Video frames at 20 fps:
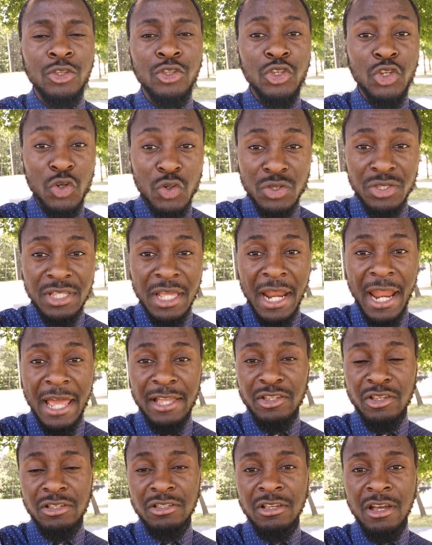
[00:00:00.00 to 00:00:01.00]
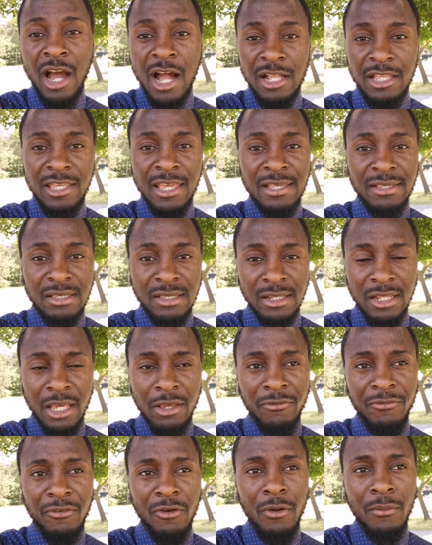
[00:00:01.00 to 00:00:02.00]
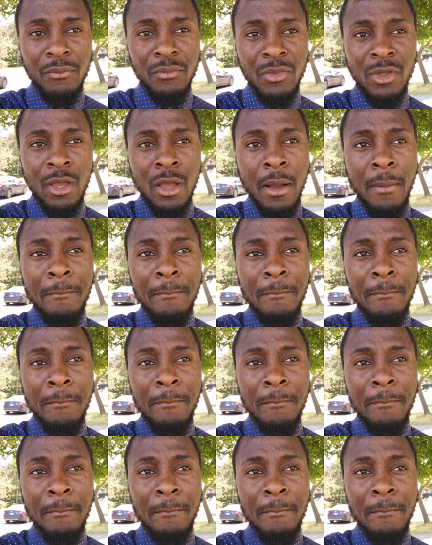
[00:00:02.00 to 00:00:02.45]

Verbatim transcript: news that i just got yesterday from